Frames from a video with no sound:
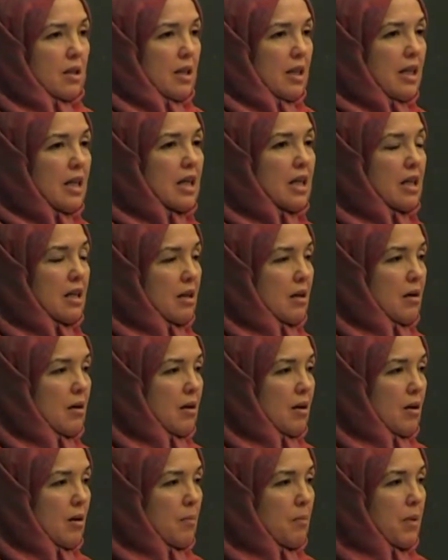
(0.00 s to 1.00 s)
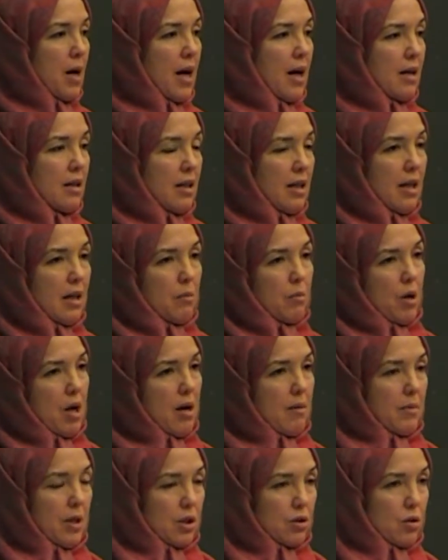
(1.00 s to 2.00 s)
in by the
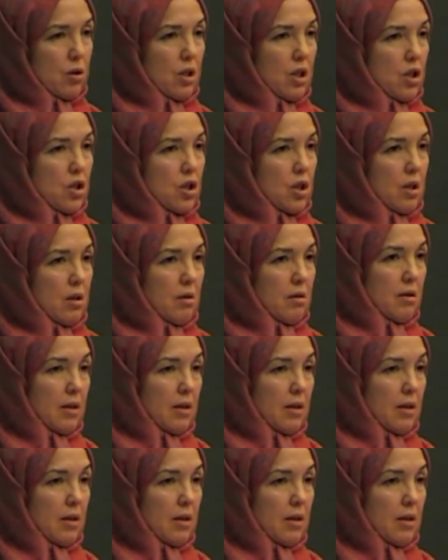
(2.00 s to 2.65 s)
Abrahamic tradition.